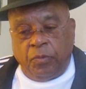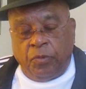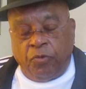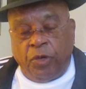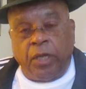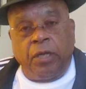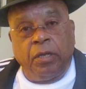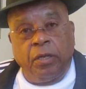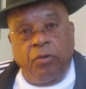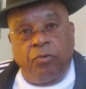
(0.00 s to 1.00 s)
Rick
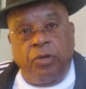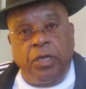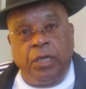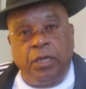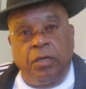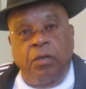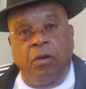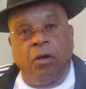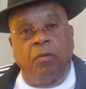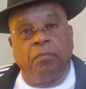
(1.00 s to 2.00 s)
Reed
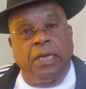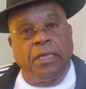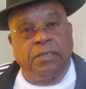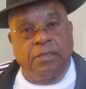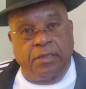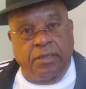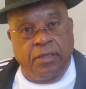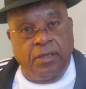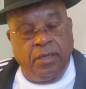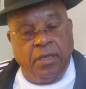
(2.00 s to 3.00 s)
on bass.
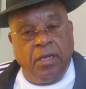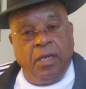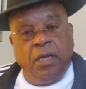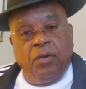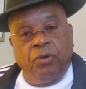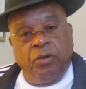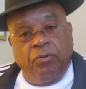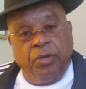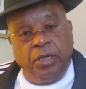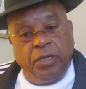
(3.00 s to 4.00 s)
Mm-hmm. And Rick
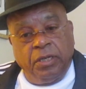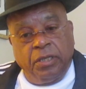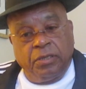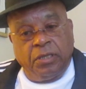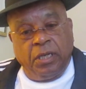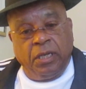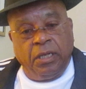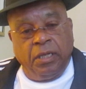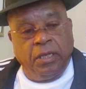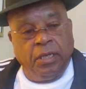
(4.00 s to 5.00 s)
Reed is
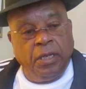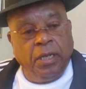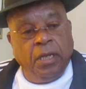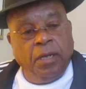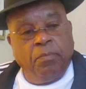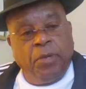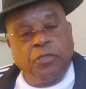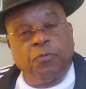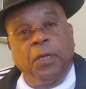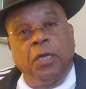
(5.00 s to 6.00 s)
a
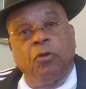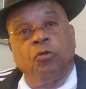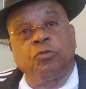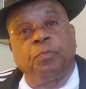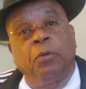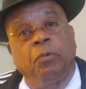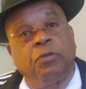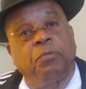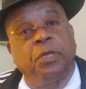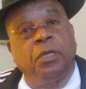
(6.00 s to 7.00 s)
bass player who's been
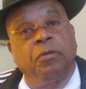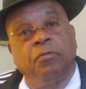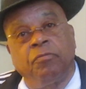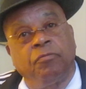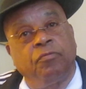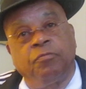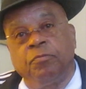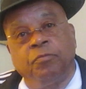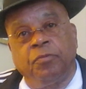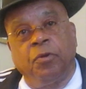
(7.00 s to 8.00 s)
with me
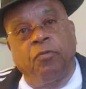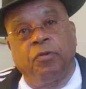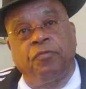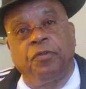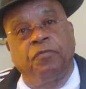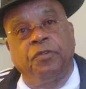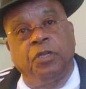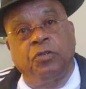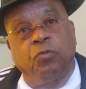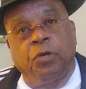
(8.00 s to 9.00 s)
over
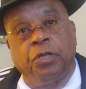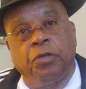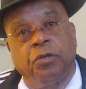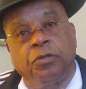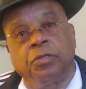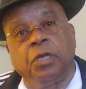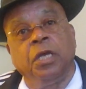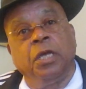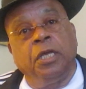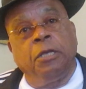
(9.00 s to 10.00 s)
15, 20 years.
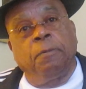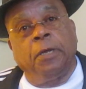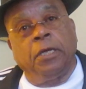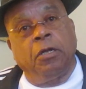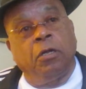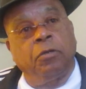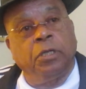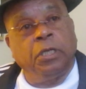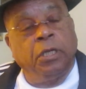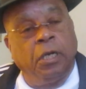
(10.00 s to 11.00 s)
He played on
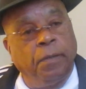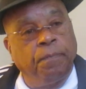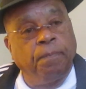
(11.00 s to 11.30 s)
the